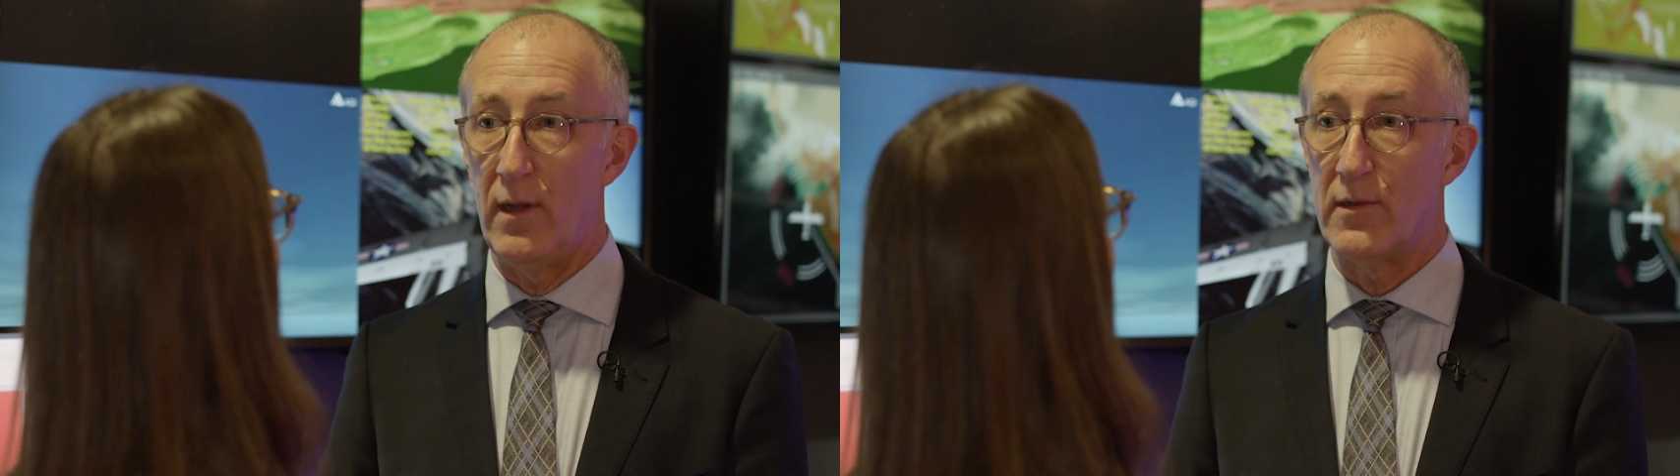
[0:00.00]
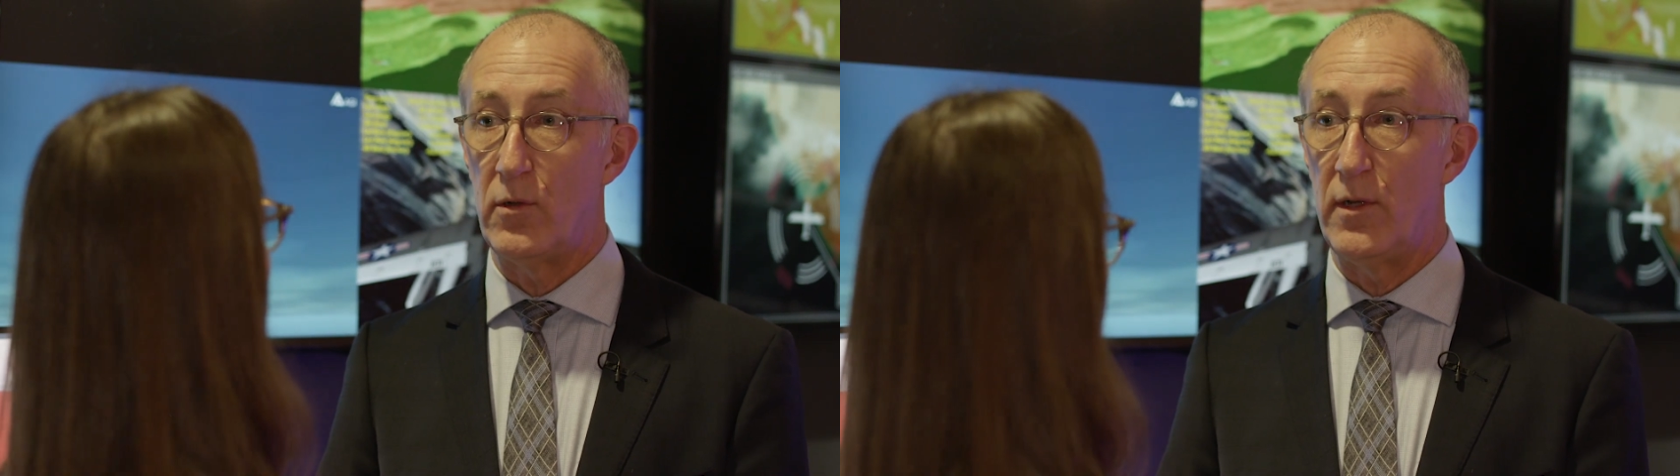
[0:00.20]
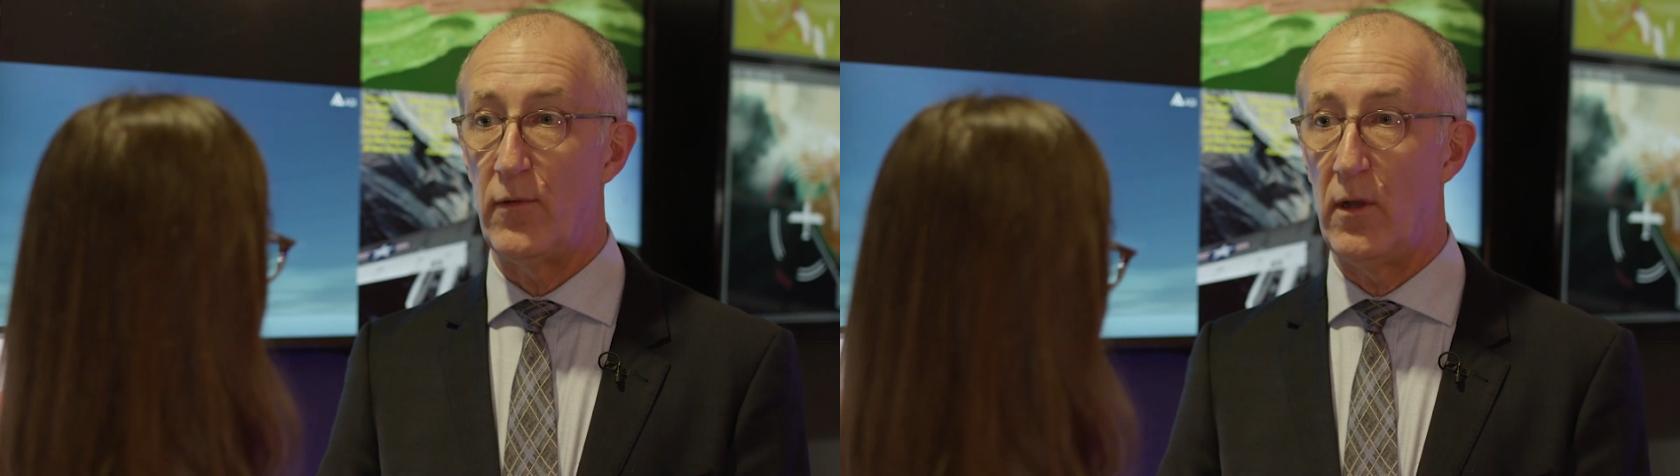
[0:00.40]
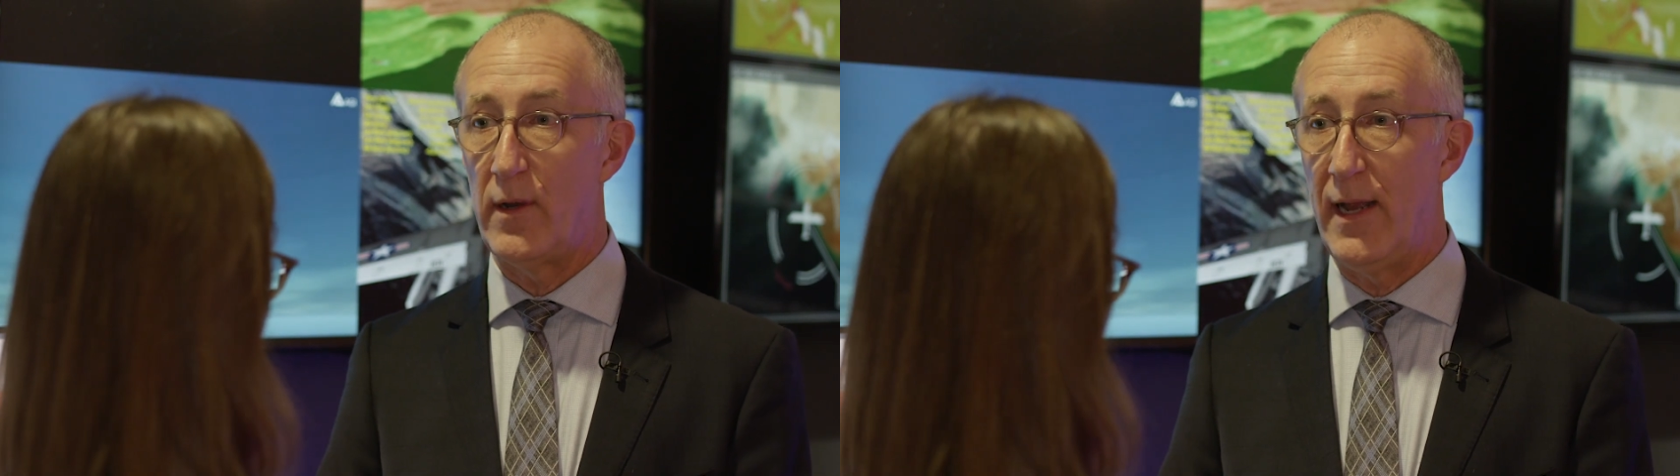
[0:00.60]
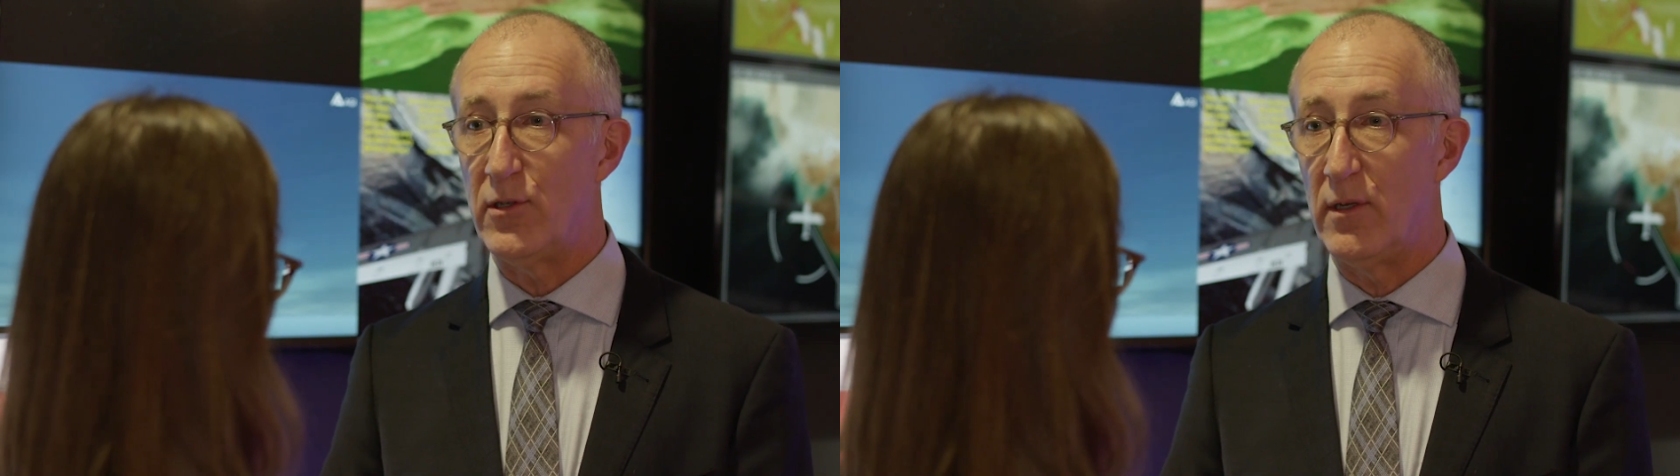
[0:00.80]
else to a different
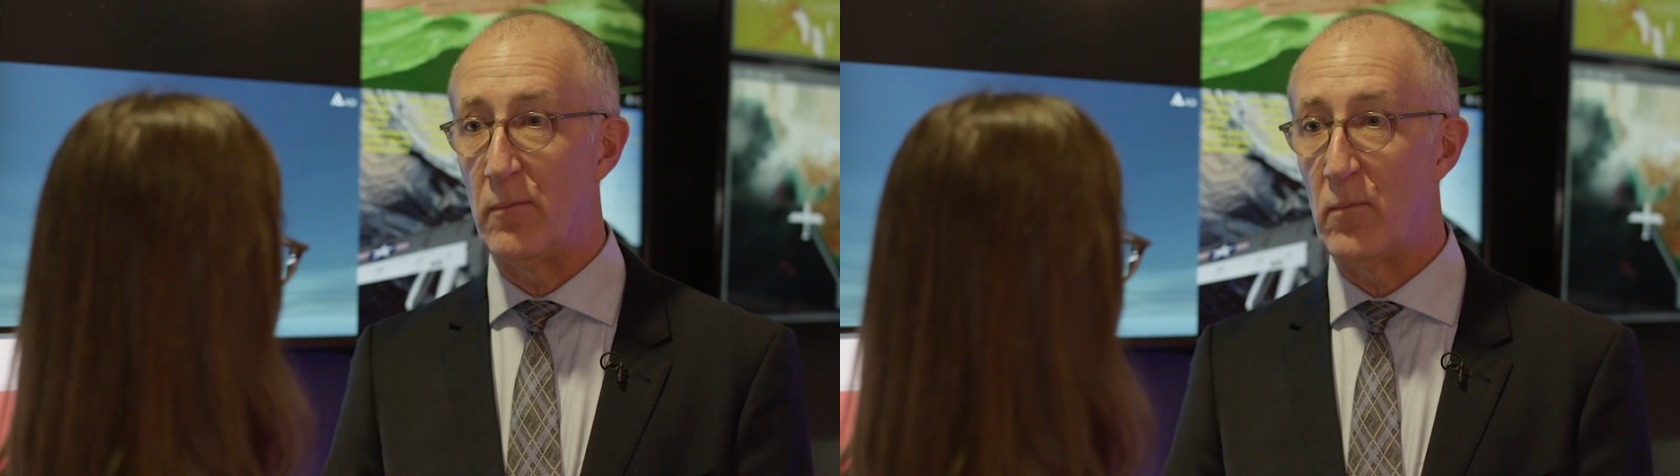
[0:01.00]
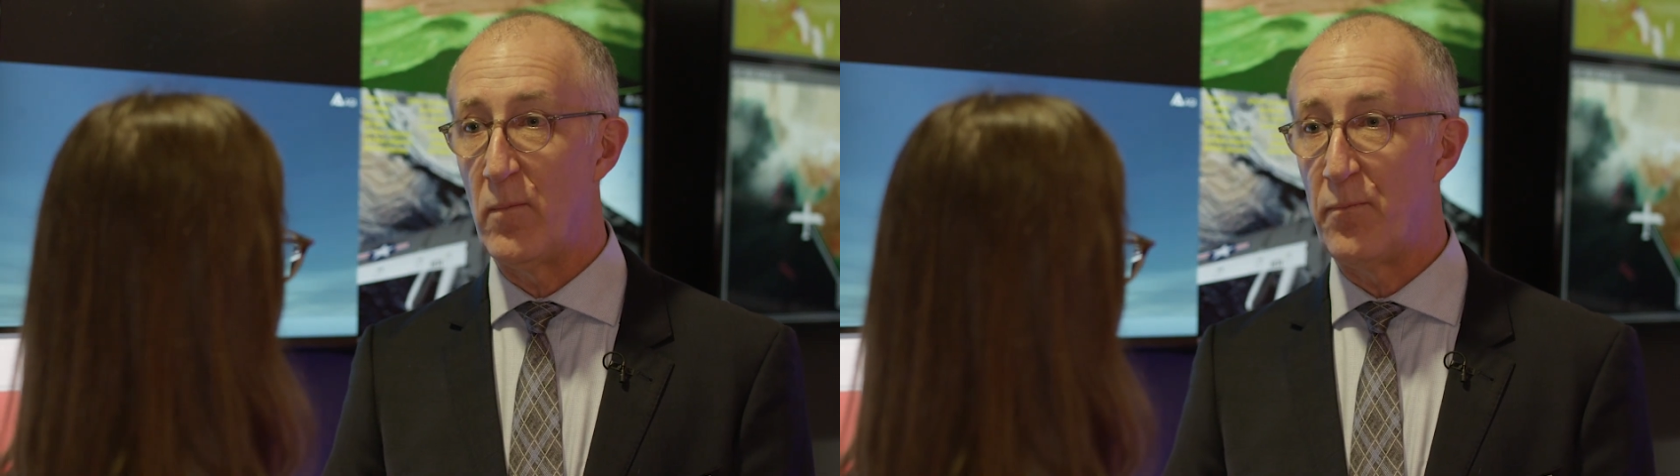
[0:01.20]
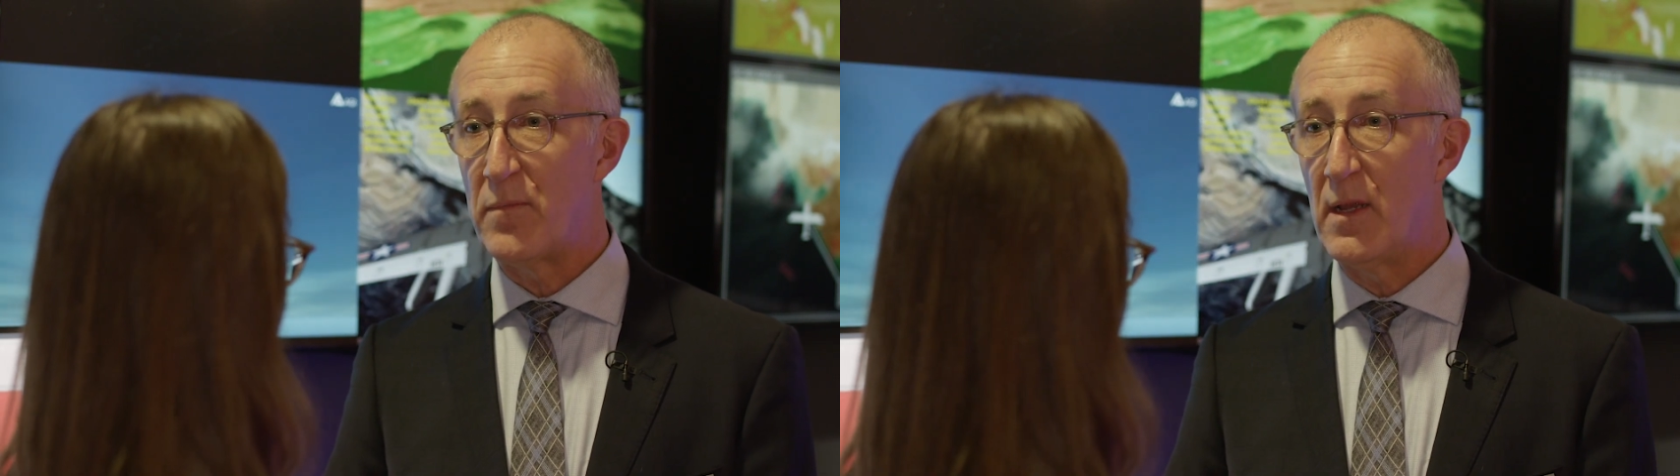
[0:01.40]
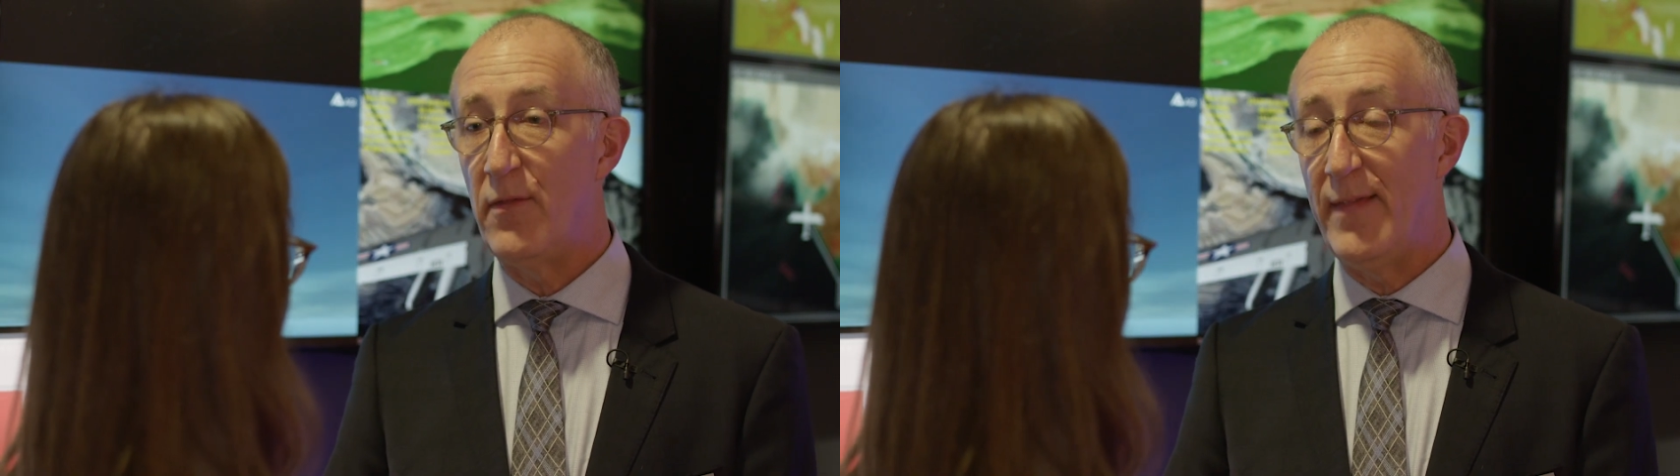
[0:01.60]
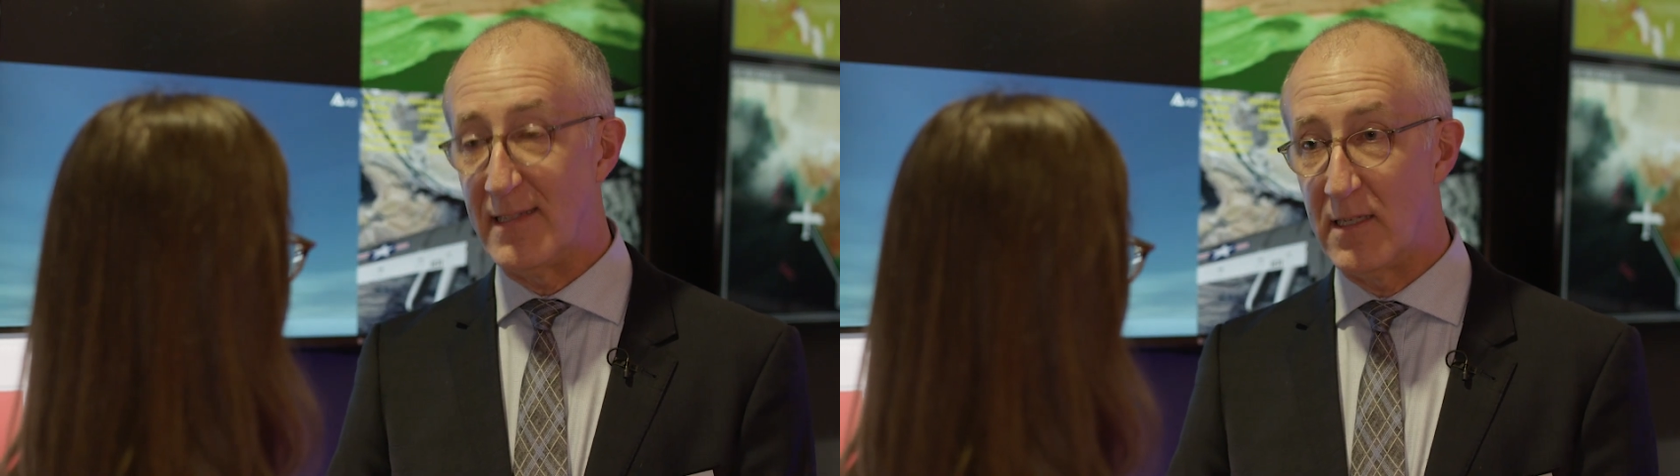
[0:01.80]
location.
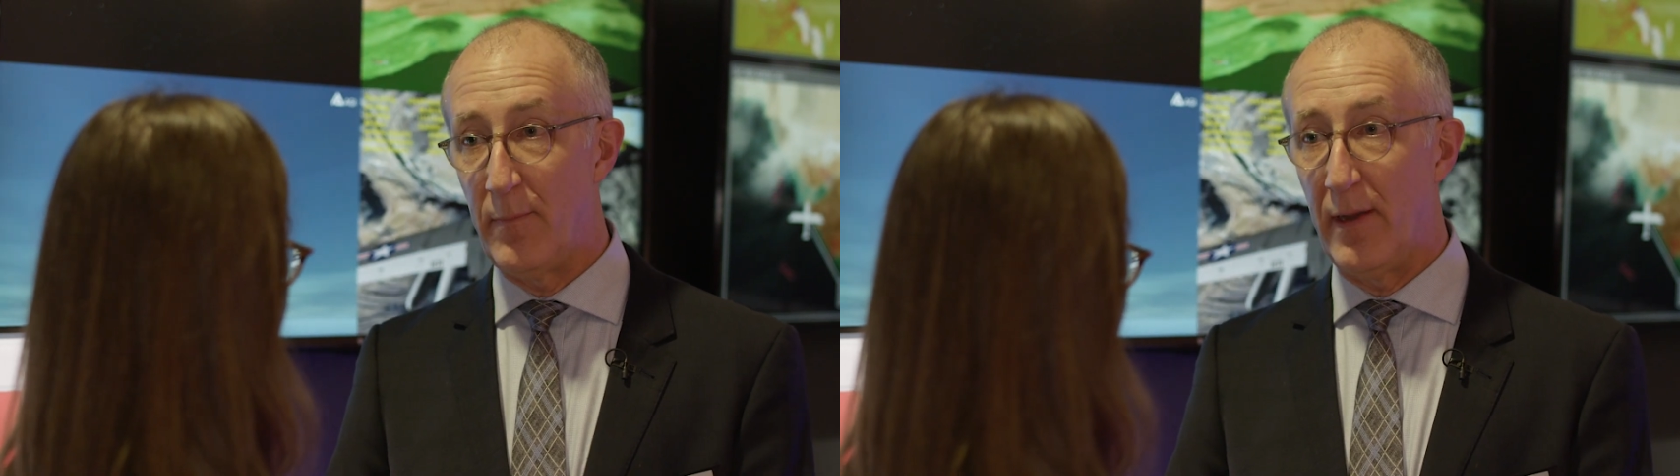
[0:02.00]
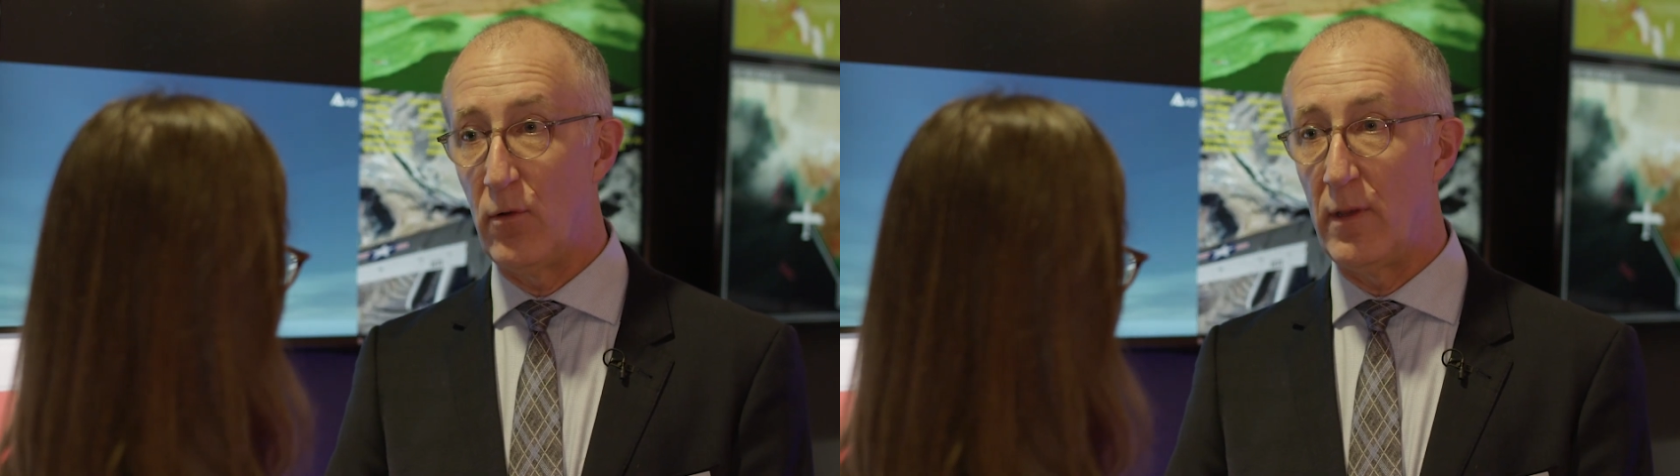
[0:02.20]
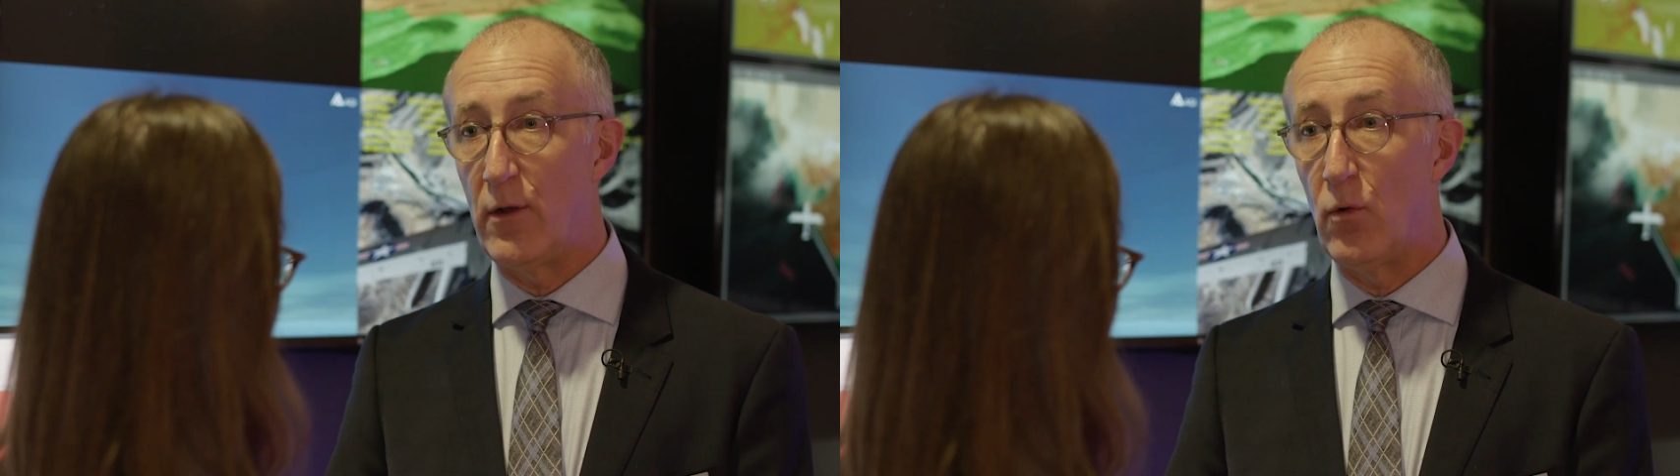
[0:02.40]
That's something really